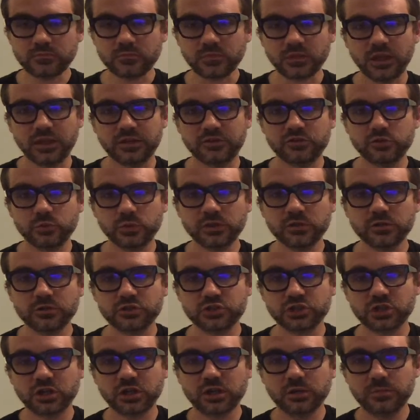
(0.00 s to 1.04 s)
and doing their
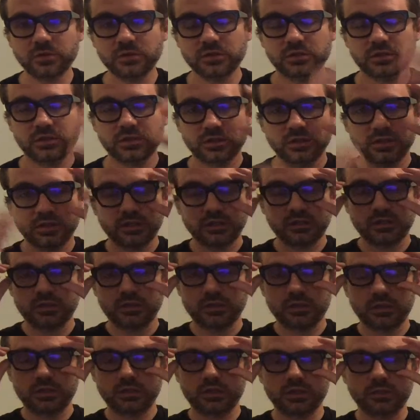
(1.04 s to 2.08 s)
job,
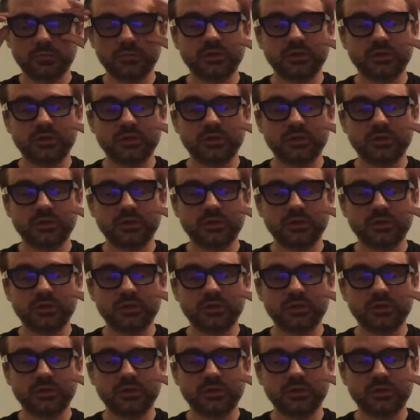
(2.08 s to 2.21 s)
uh,